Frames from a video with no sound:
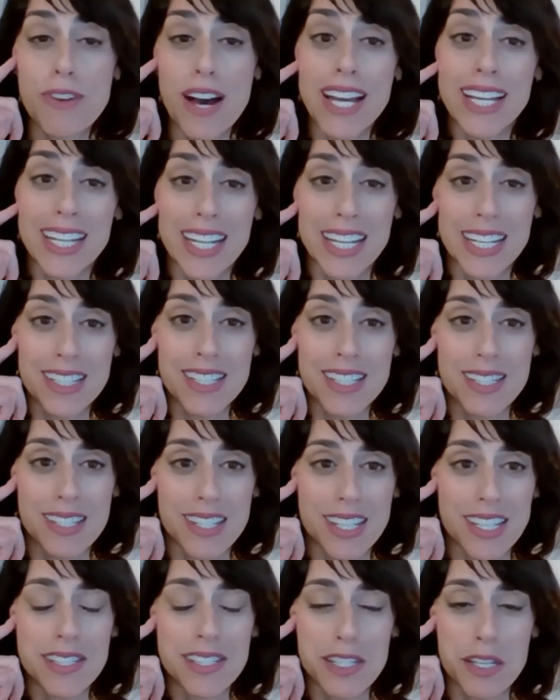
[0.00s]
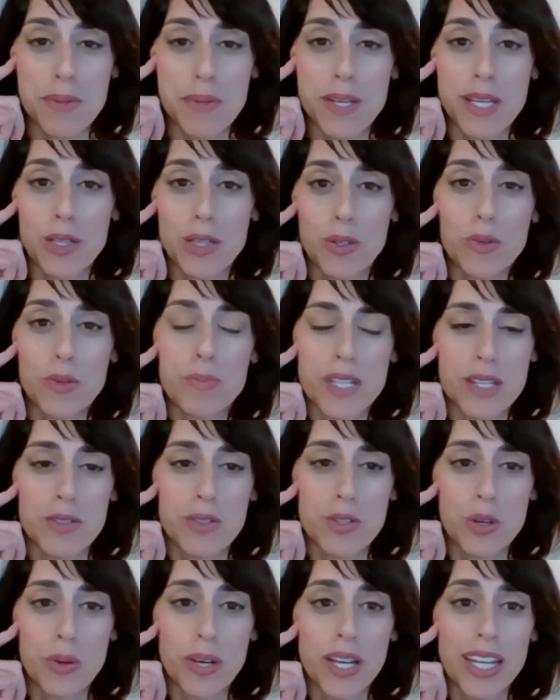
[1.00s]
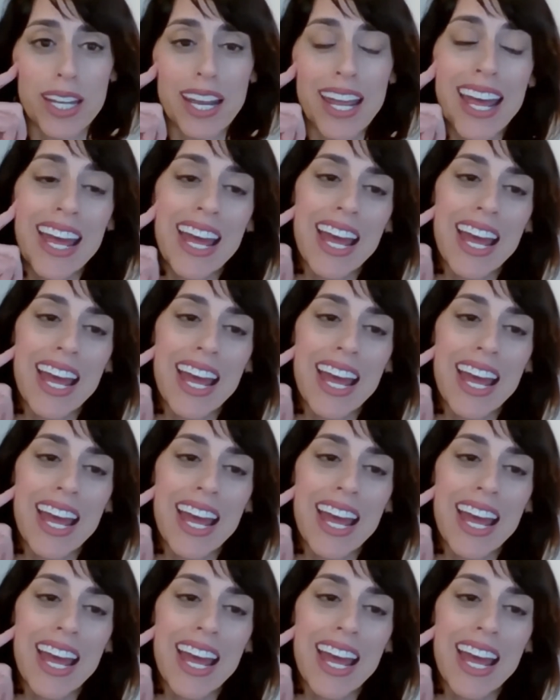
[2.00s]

finance needs to be looped into it.